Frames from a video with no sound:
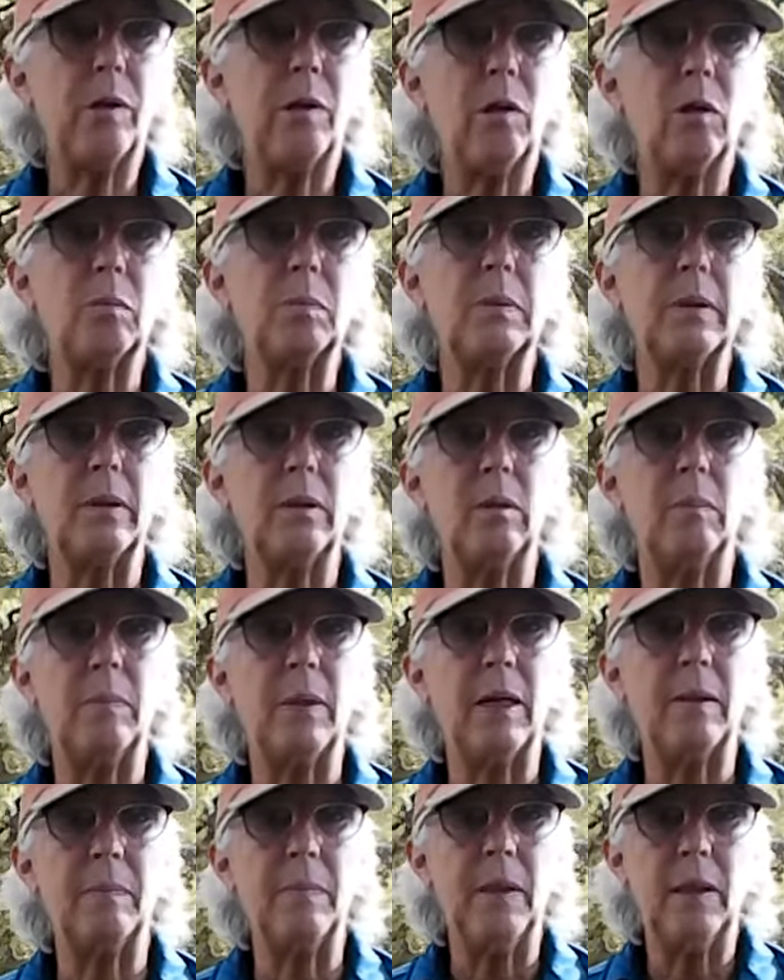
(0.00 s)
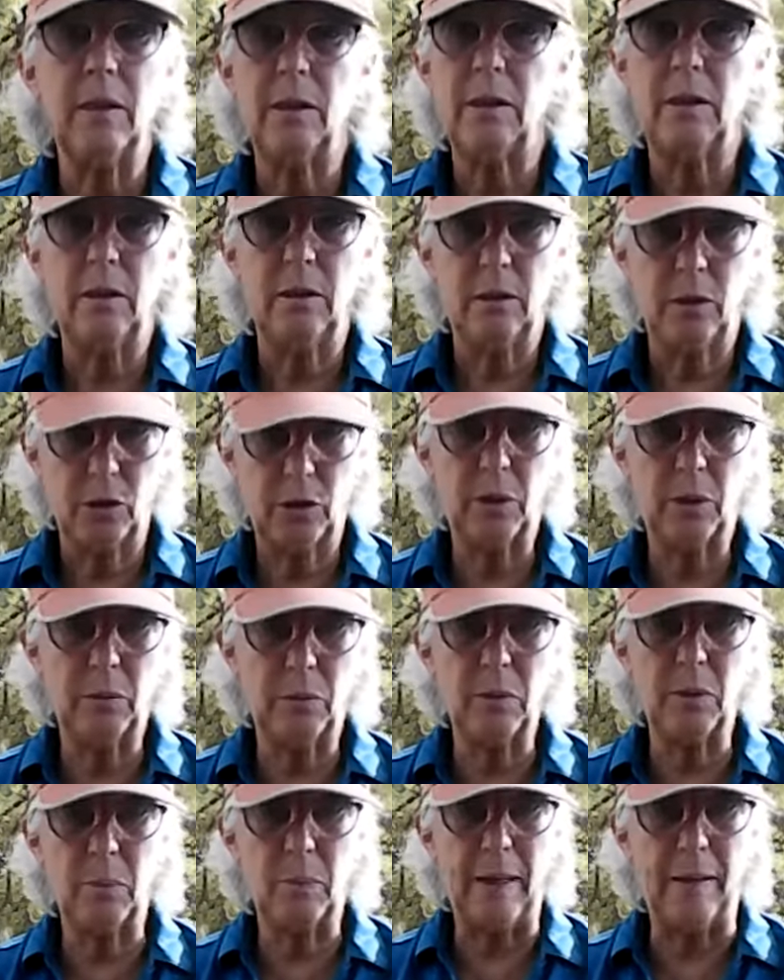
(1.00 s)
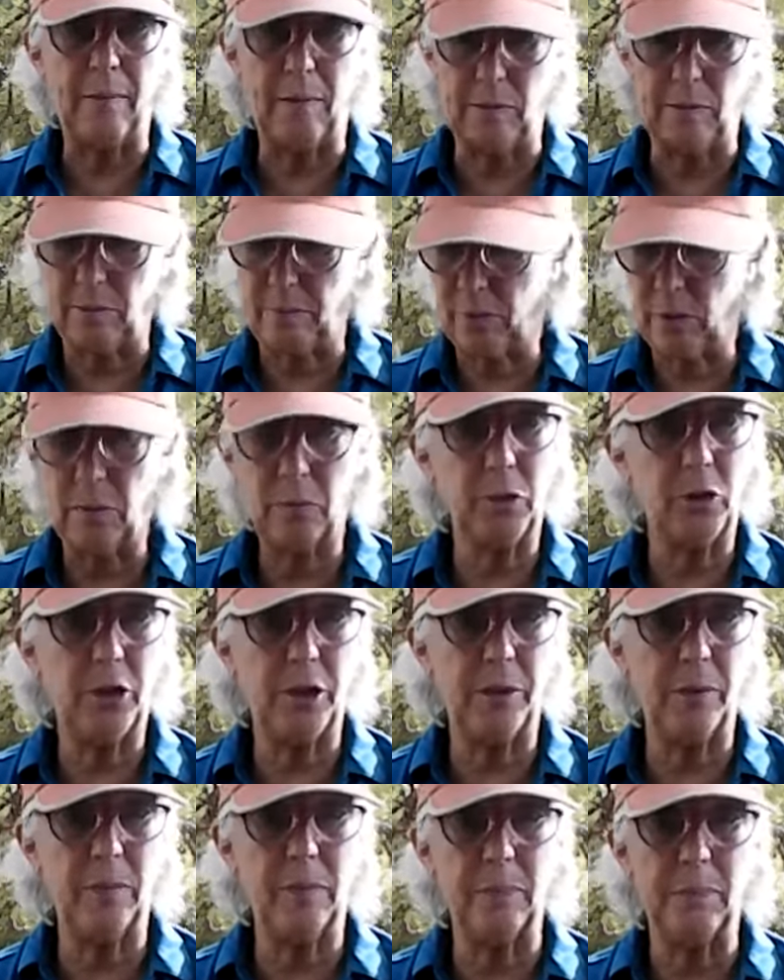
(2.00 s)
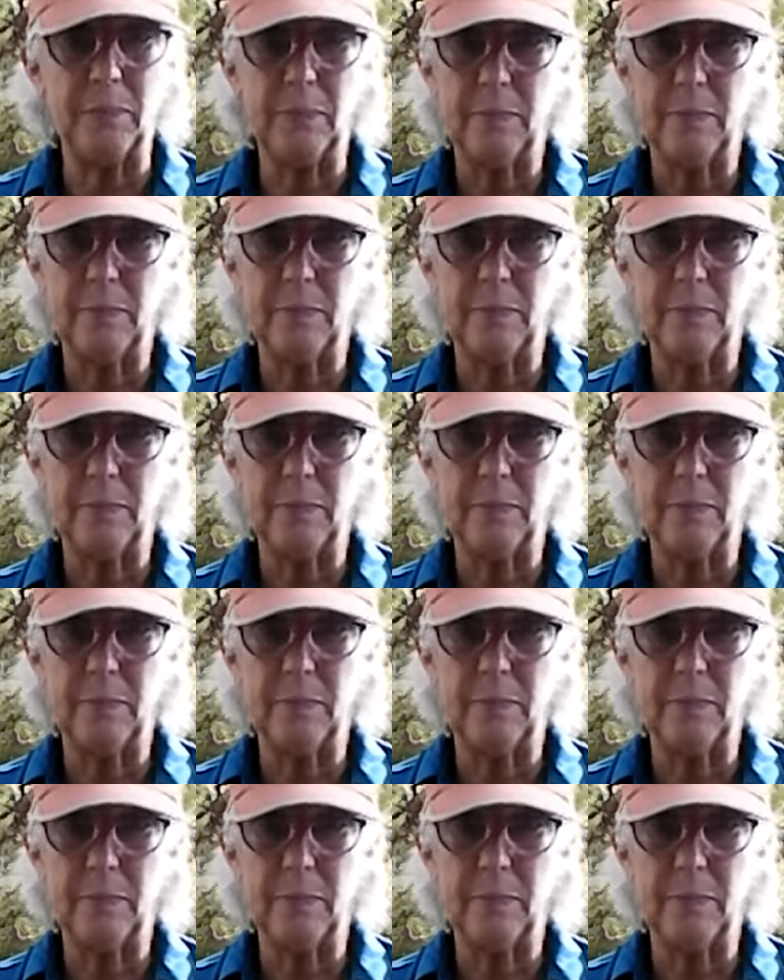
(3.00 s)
hope Little Bub shows well, don't you?